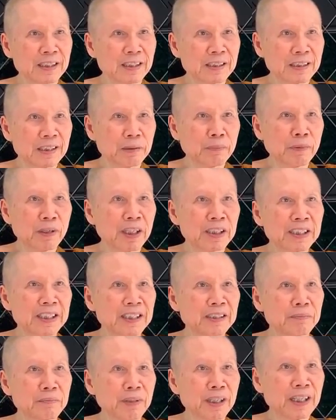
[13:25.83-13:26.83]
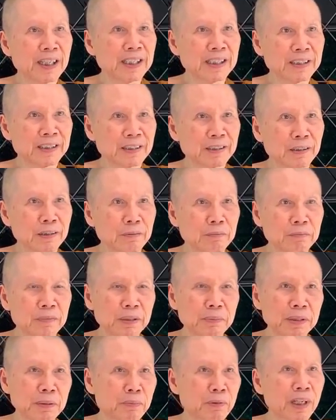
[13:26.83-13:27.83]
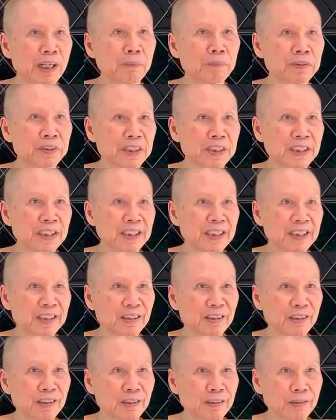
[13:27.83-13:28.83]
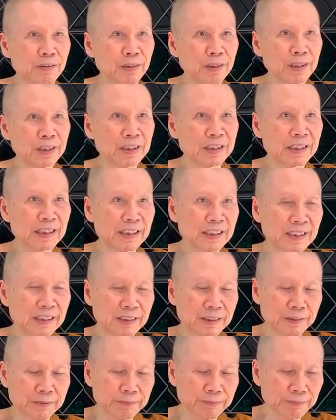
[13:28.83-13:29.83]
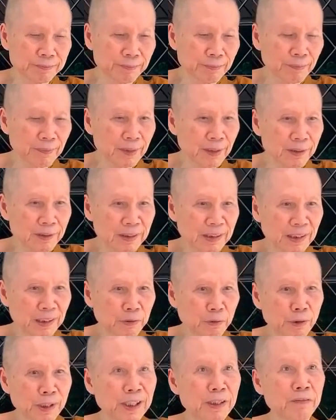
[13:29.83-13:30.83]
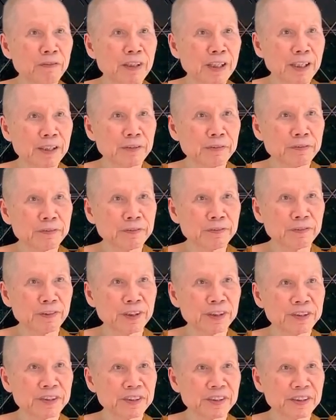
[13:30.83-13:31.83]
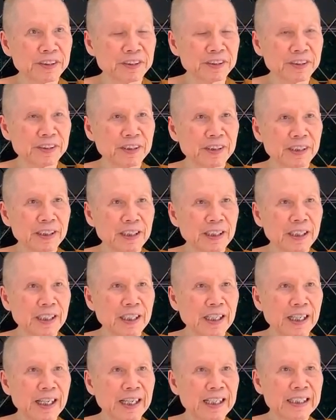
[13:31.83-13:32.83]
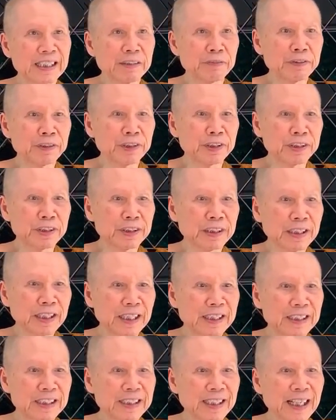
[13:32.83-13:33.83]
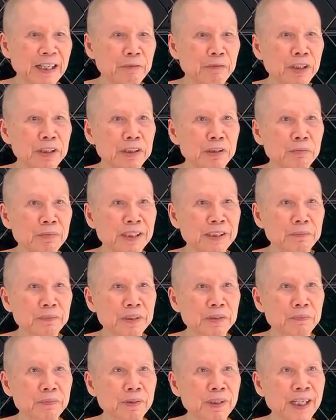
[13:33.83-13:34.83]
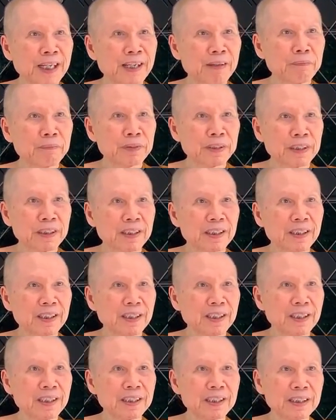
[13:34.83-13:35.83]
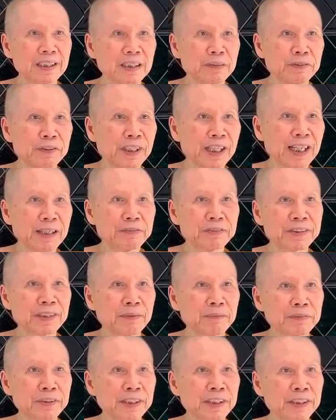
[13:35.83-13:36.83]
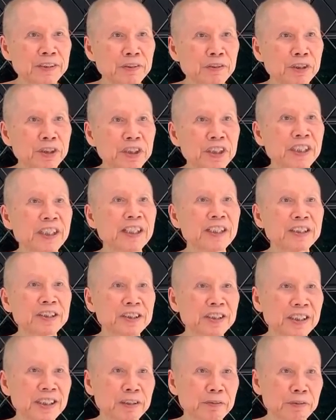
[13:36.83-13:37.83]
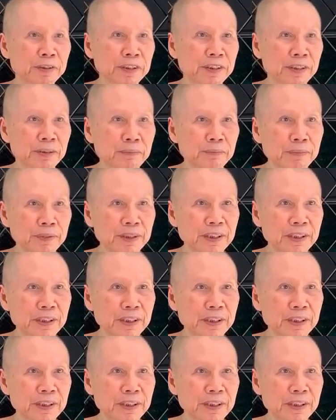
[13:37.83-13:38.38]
the body and mind, maybe property or their way of life, for instance. And if you anytime want to make people happy, if you have something to share with them.